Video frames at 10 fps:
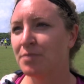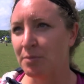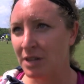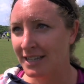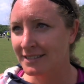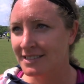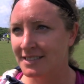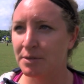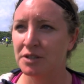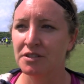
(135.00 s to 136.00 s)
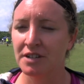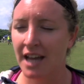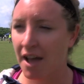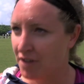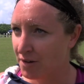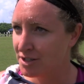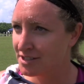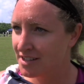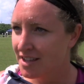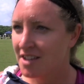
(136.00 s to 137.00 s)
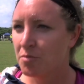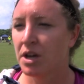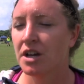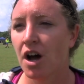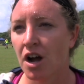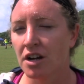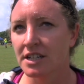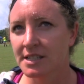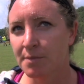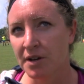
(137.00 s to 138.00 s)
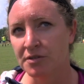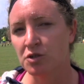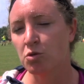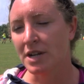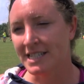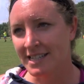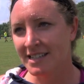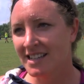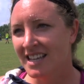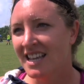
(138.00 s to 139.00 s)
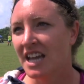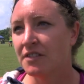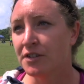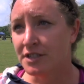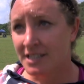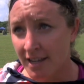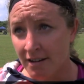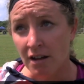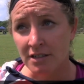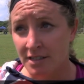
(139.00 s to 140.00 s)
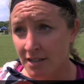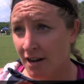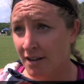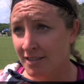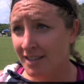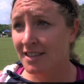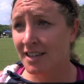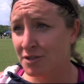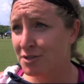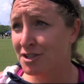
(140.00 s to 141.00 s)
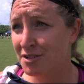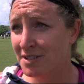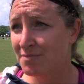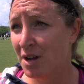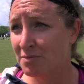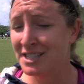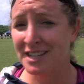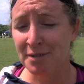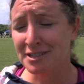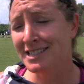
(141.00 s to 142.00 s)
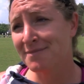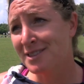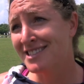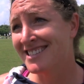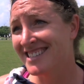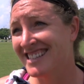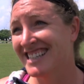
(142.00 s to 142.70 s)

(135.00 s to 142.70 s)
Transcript: by plane, it's about 3.5 hours. By car, it's about 20. And if you're to take an ox and a cart like they used to, it'd probably take about 6 months.